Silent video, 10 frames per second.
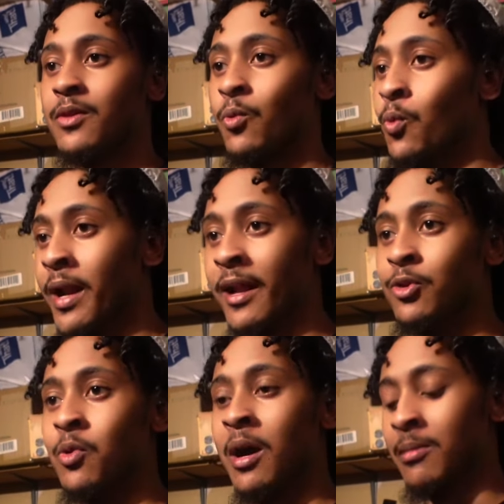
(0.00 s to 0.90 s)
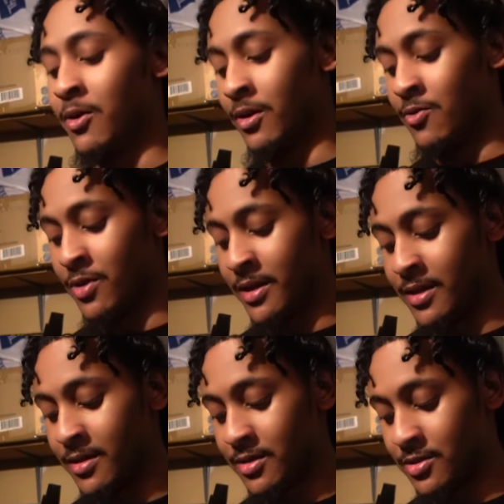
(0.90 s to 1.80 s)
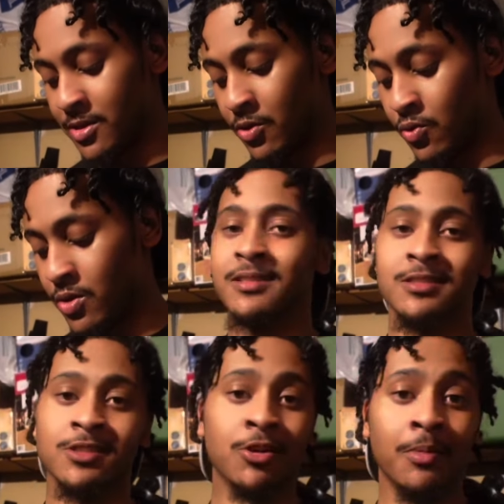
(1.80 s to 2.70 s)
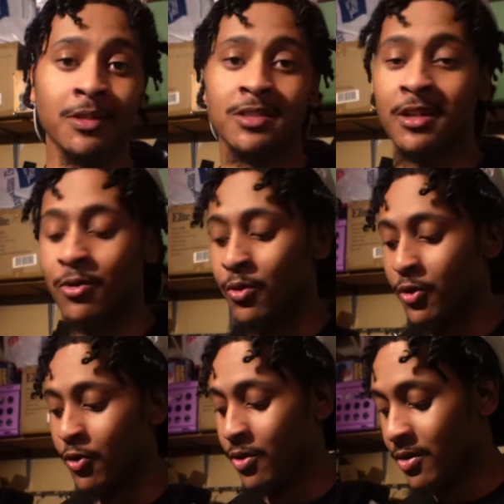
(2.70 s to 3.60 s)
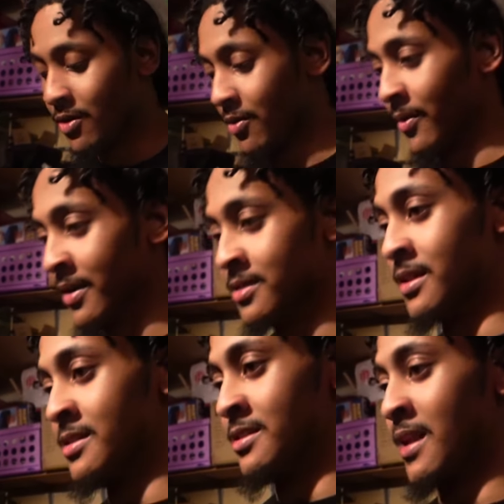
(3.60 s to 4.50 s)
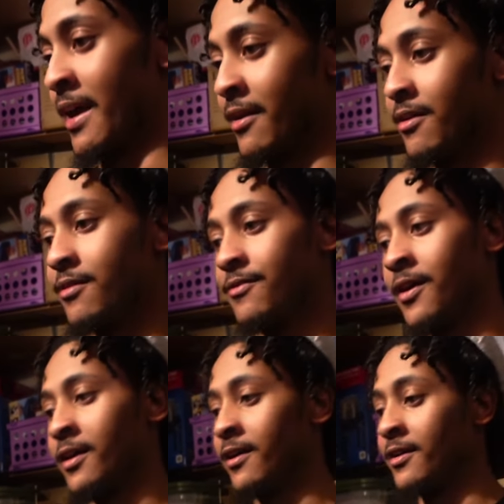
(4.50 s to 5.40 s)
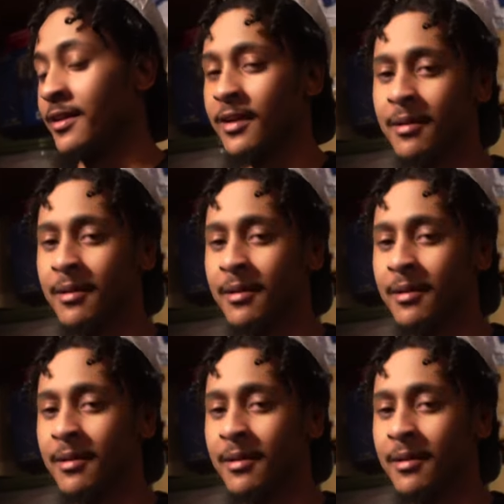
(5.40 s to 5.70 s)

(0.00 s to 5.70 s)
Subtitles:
when I do upload it on there. So it's just so much shit going on. It's just like fucking everything